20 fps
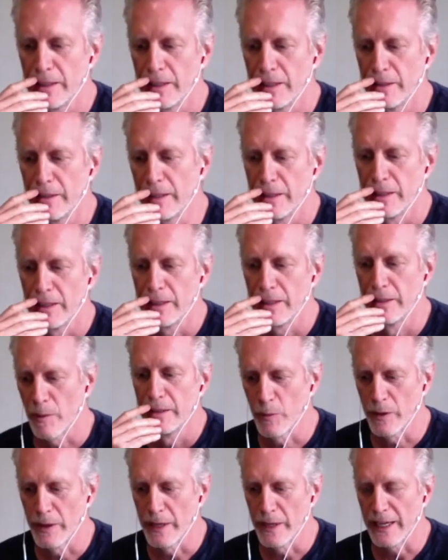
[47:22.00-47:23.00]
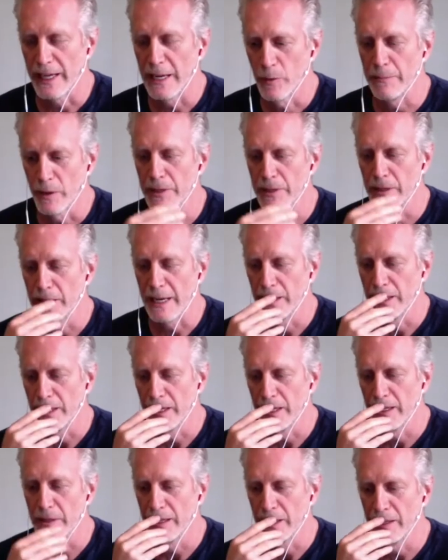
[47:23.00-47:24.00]
and I remember when that happened,
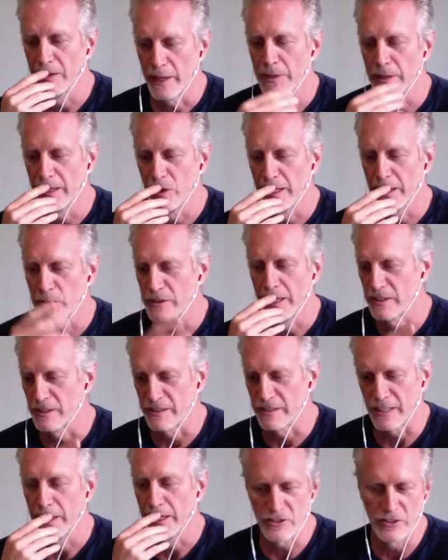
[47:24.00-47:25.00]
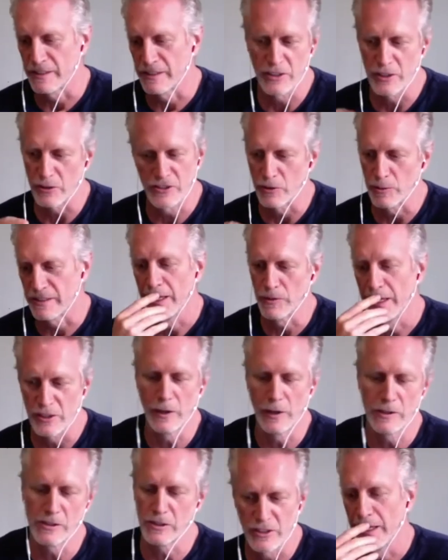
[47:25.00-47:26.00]
and there was discussions in our group of,
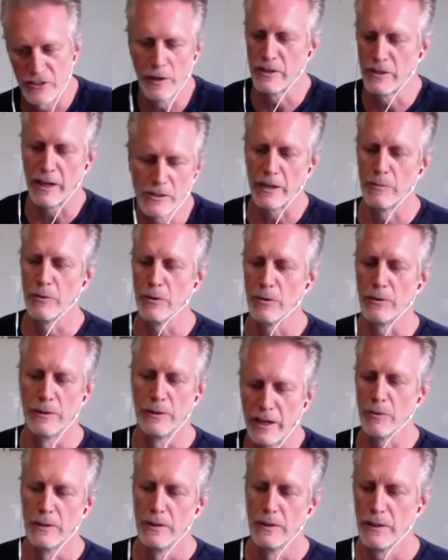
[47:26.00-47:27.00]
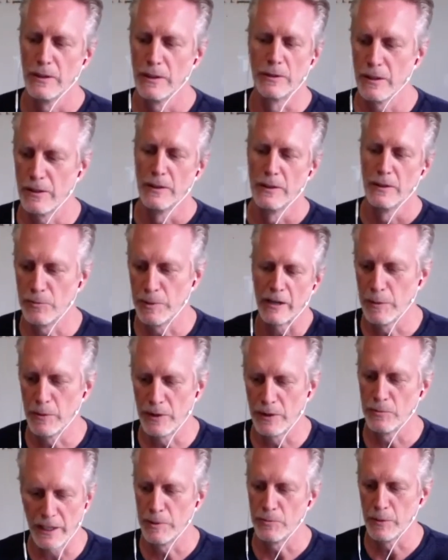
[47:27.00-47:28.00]
oh, it's so terrible, you know, these people
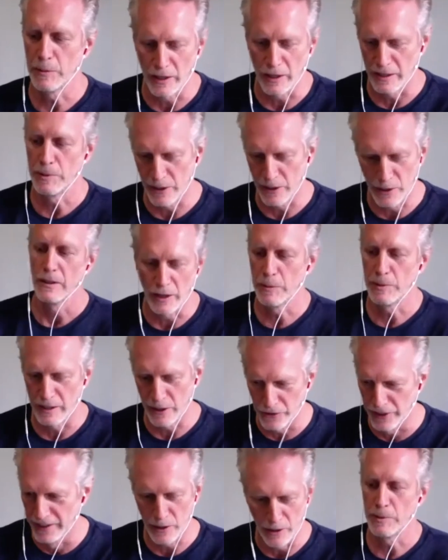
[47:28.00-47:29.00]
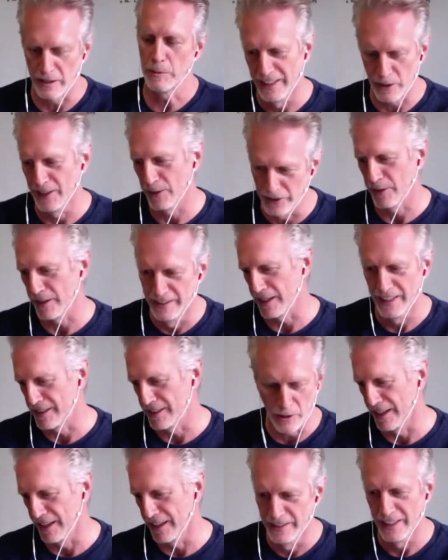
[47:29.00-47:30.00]
got caught in a cult, and look what they
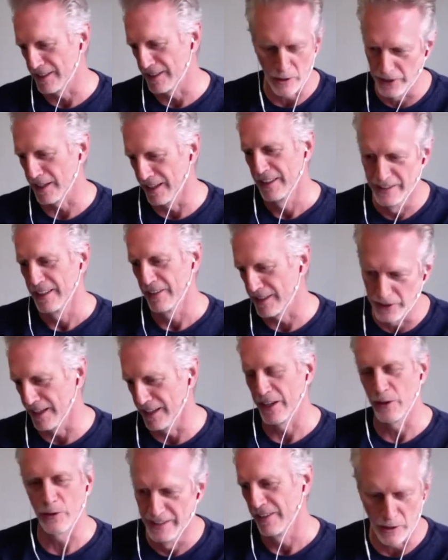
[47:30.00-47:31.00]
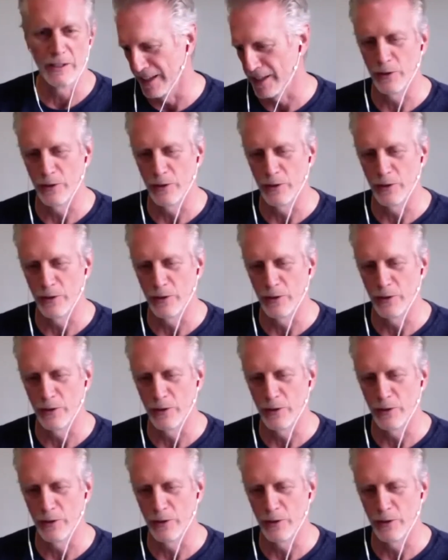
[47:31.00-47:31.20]
did. If they oh, really?